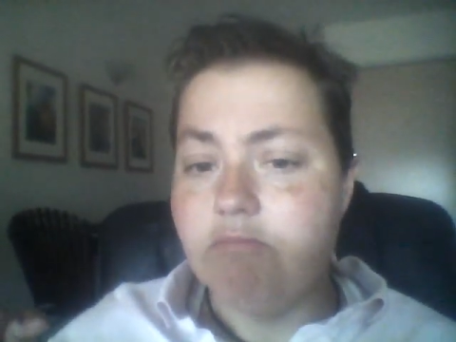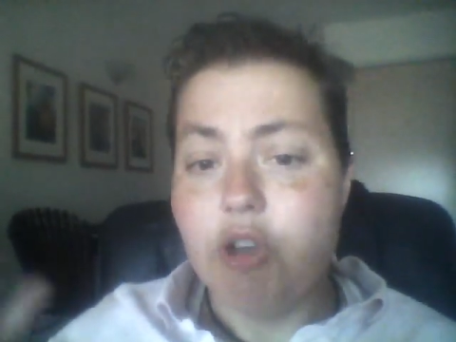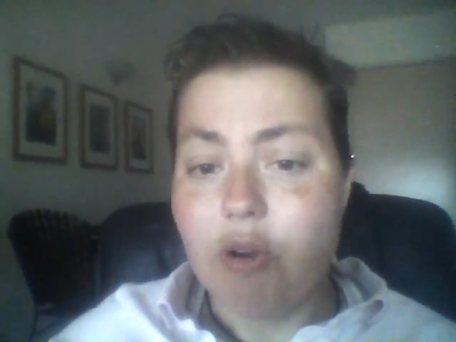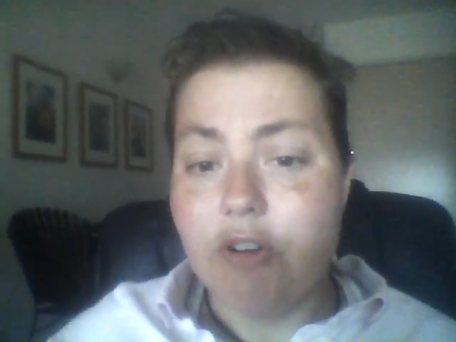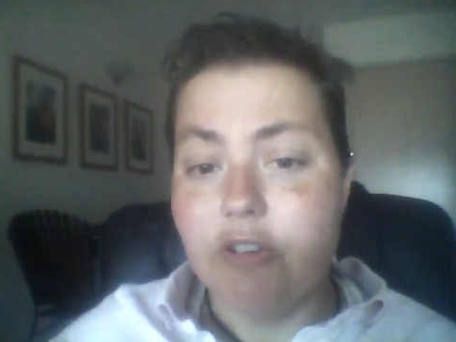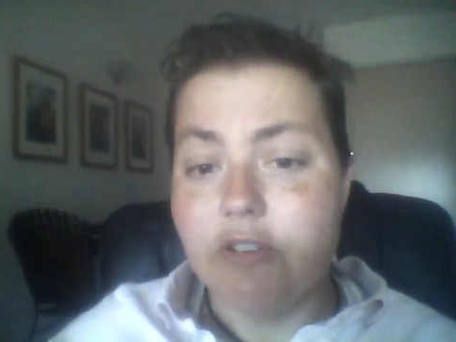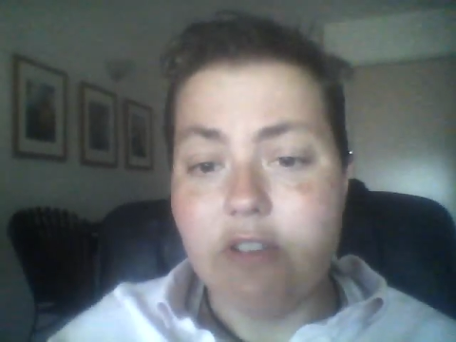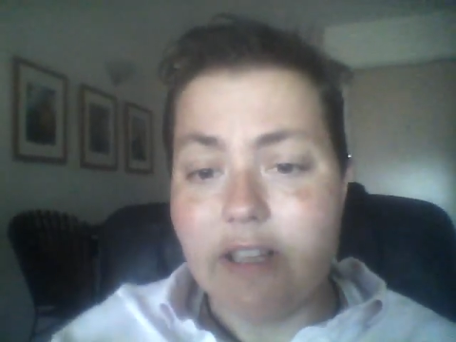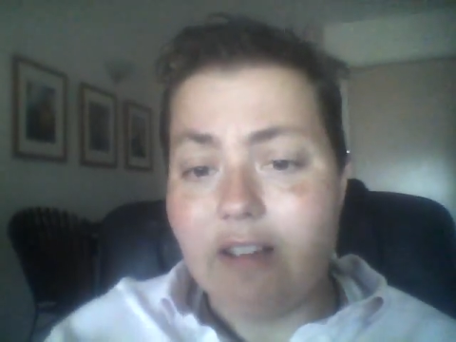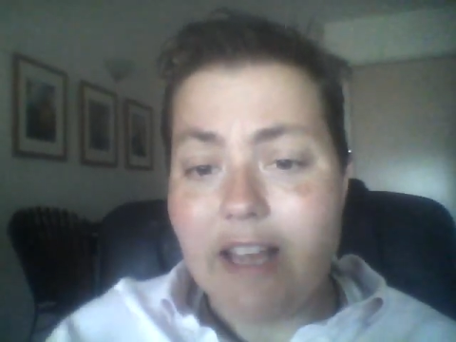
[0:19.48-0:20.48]

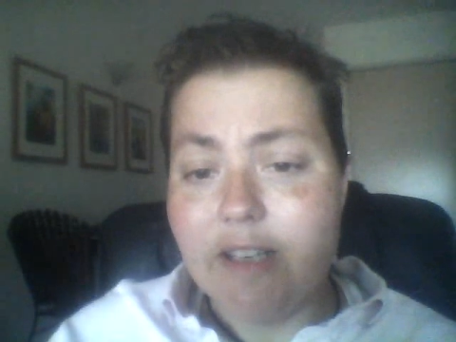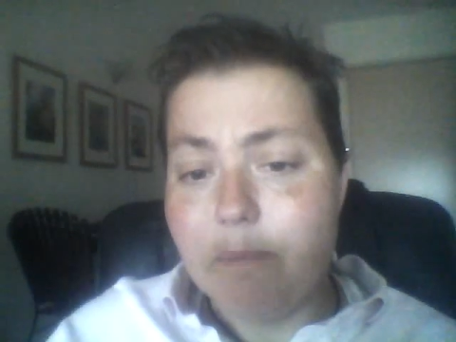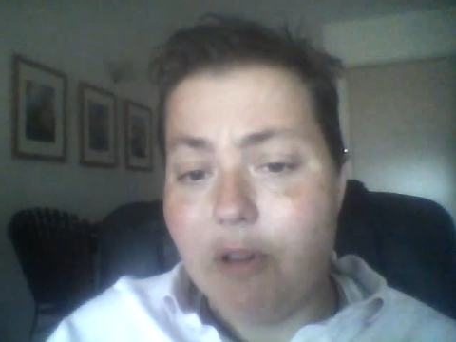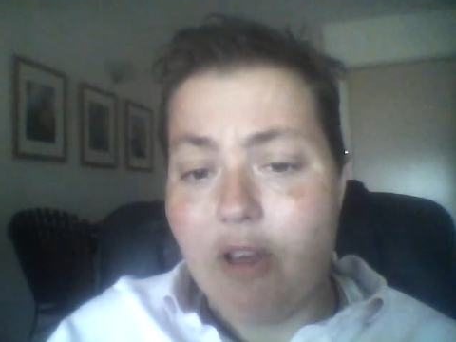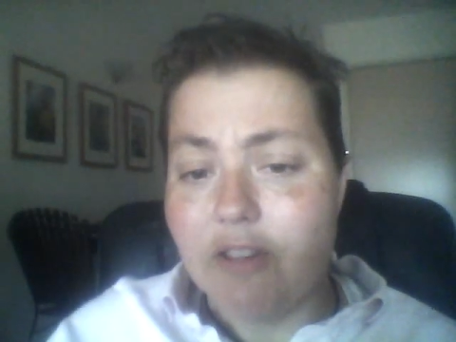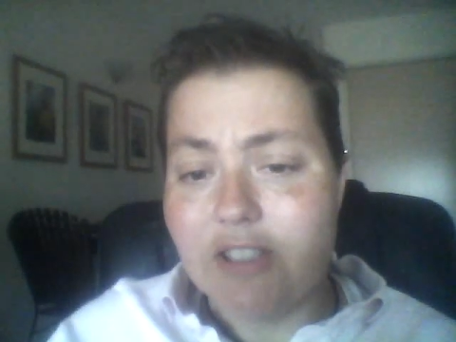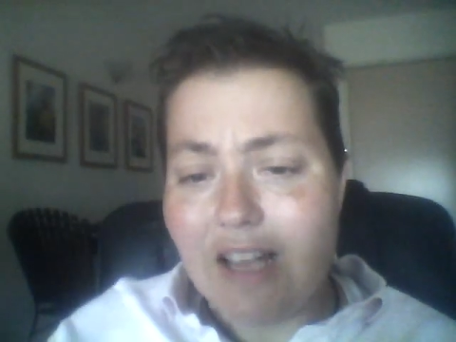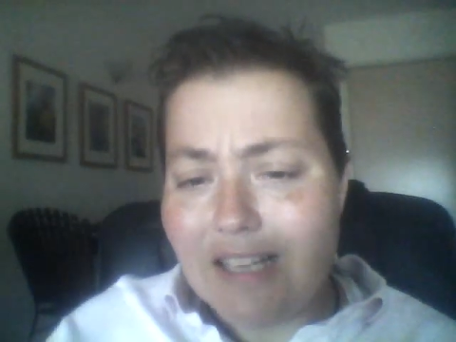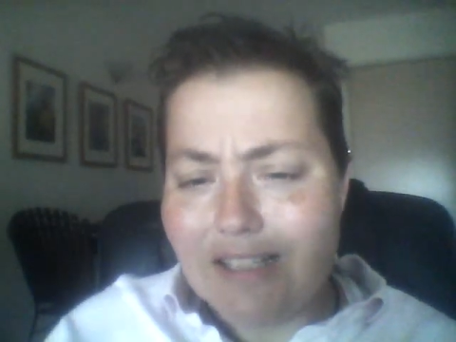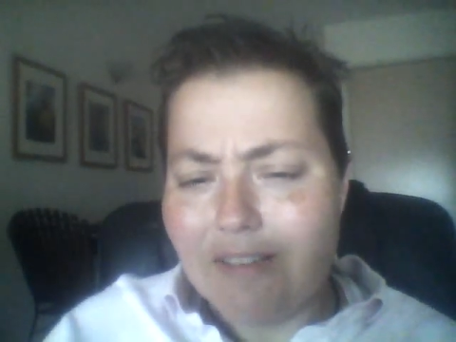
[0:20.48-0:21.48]
urinals like lined up along the
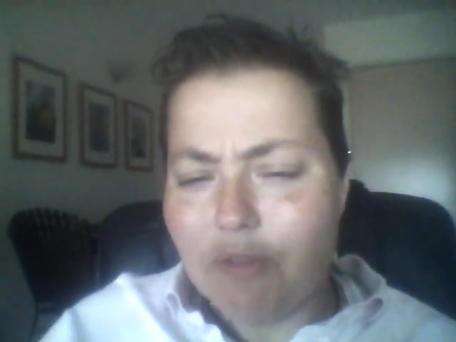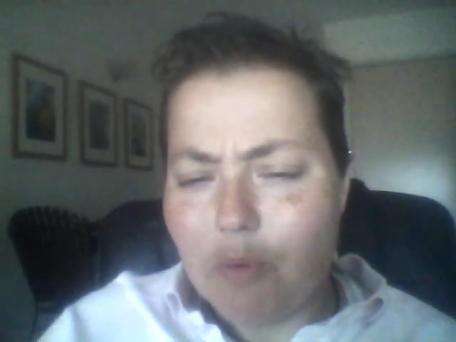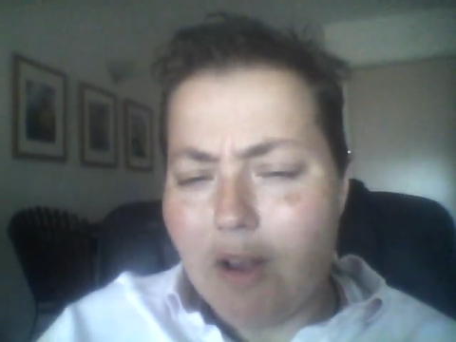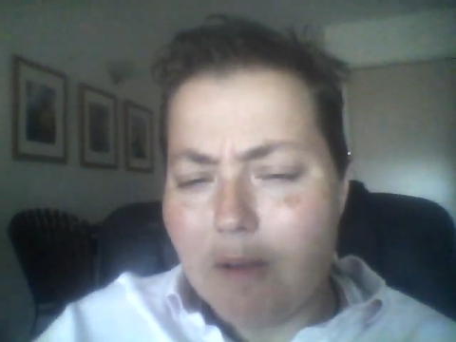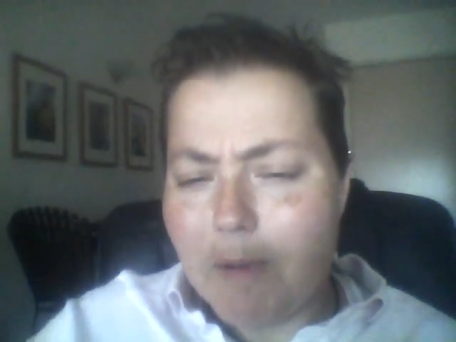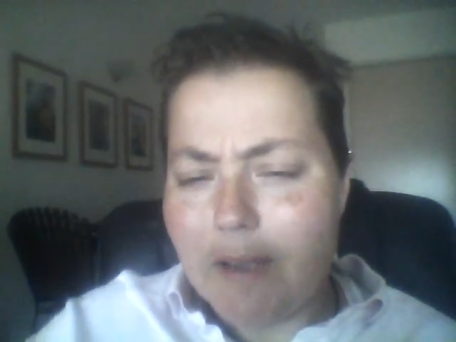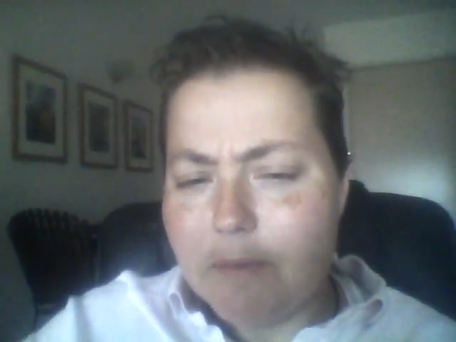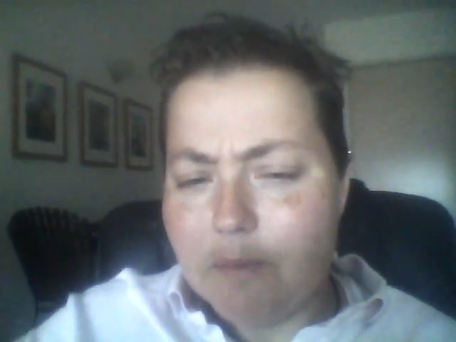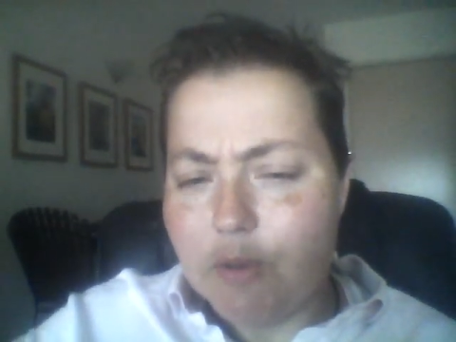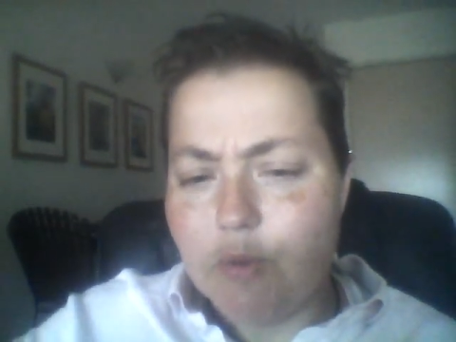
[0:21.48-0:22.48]
sides, and you have to walk
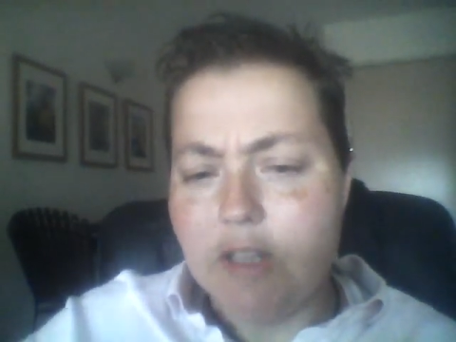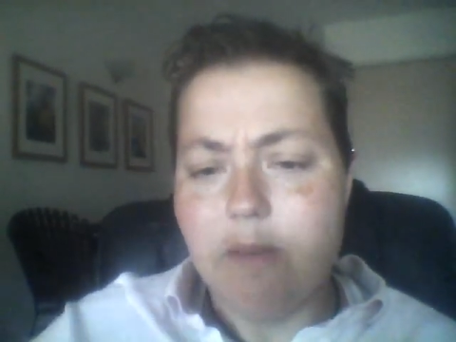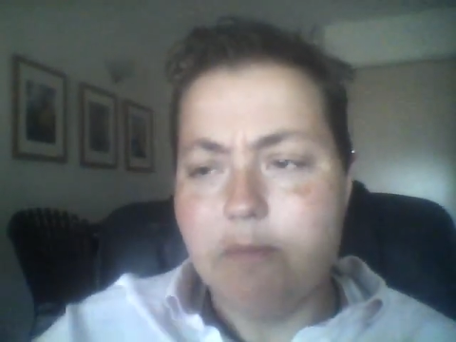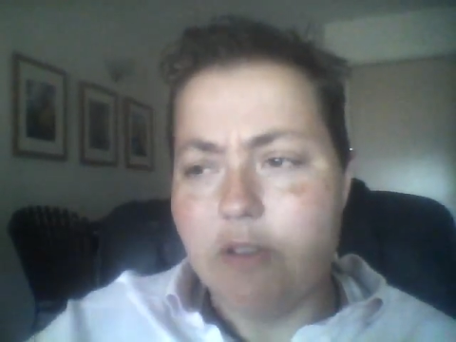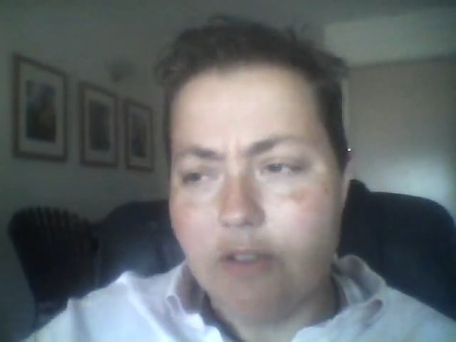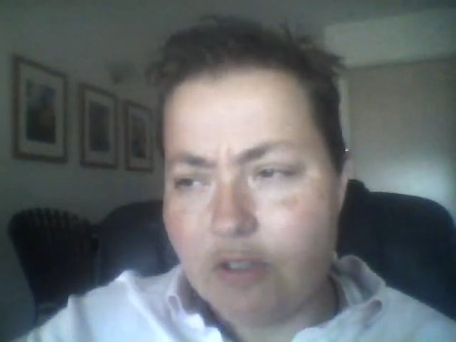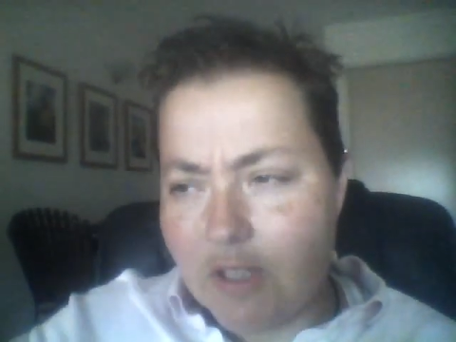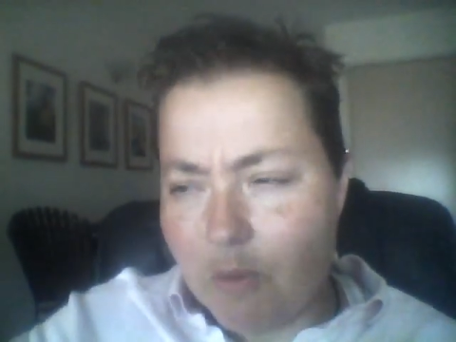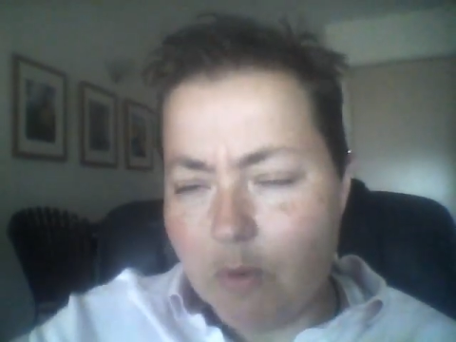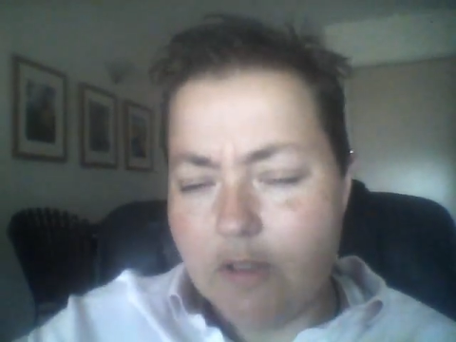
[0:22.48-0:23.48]
back in between them, so there's
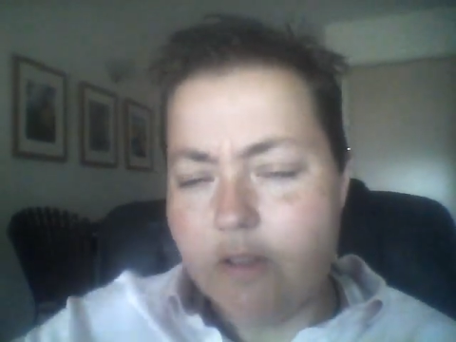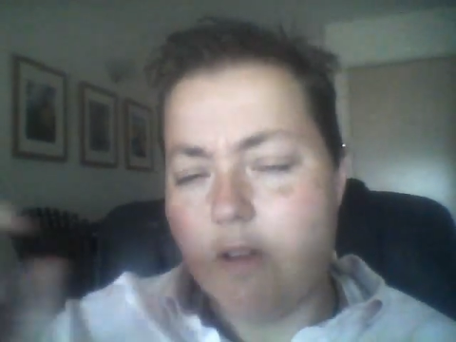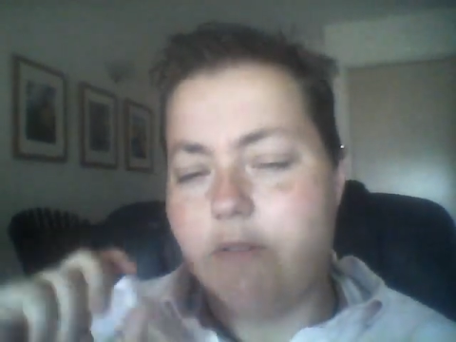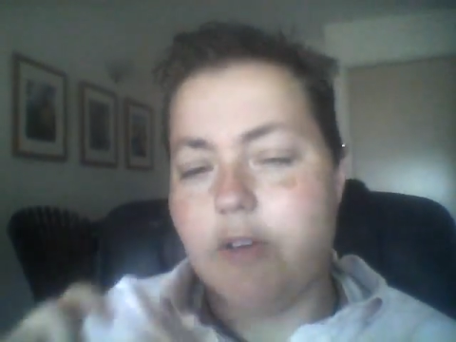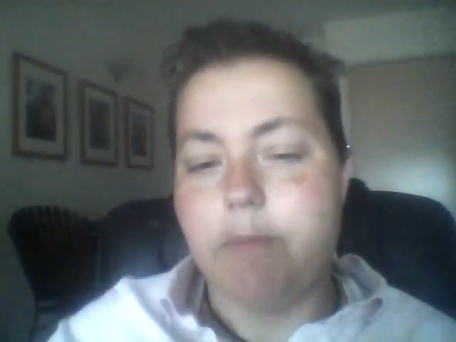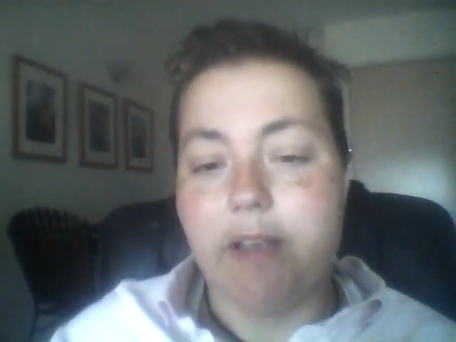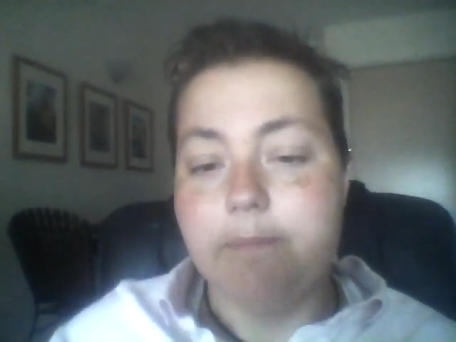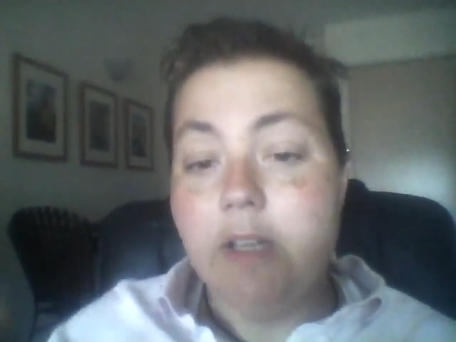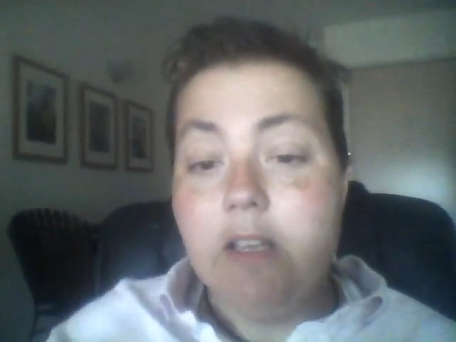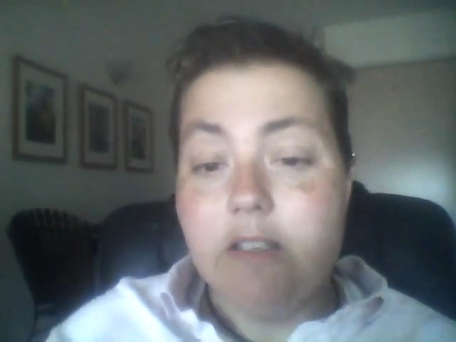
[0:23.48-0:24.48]
just like one stall very
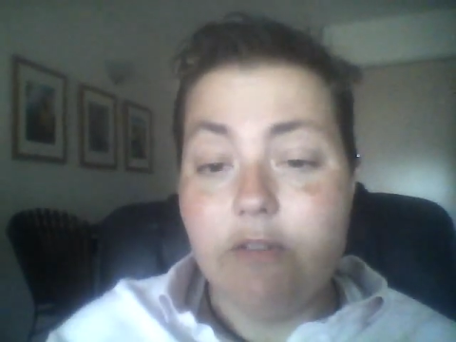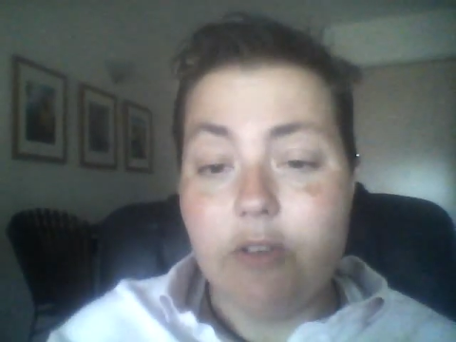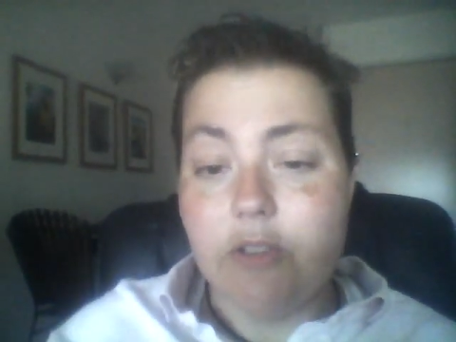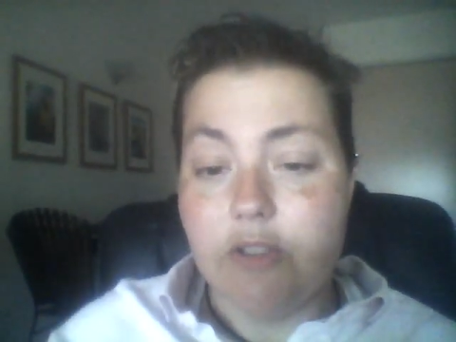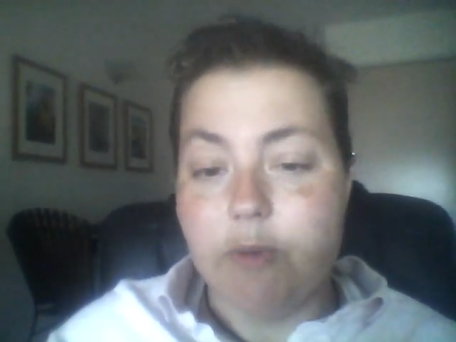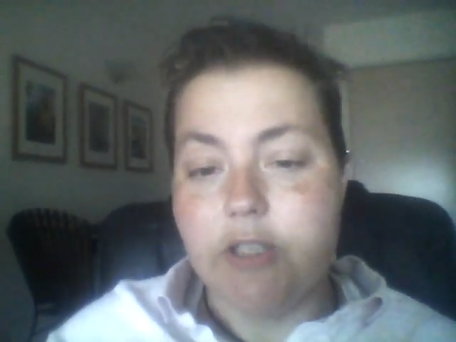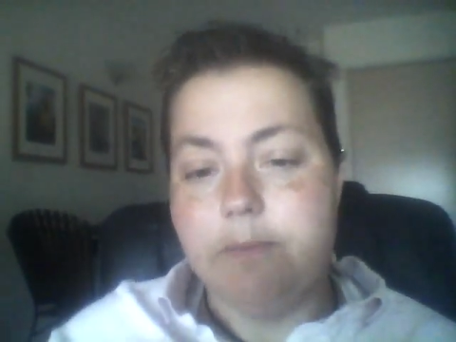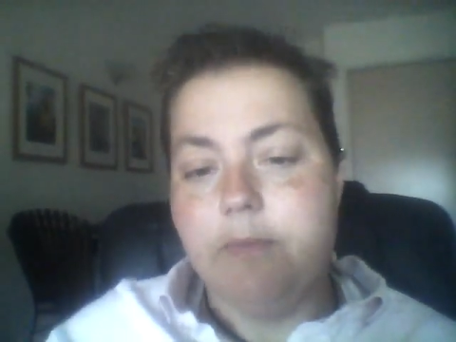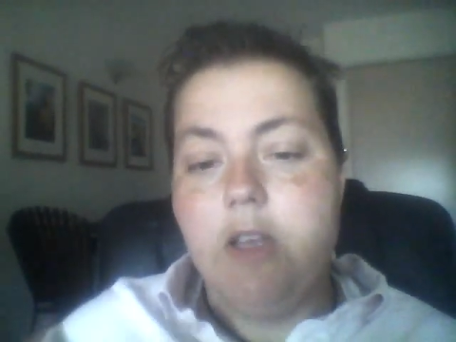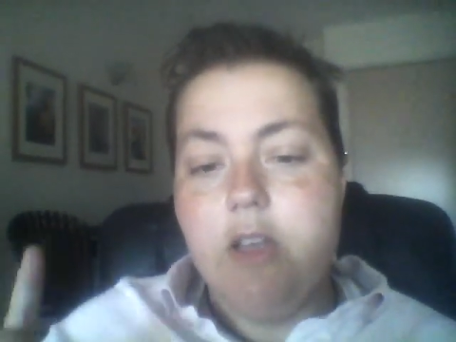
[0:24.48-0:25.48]
bad. Difficult situation.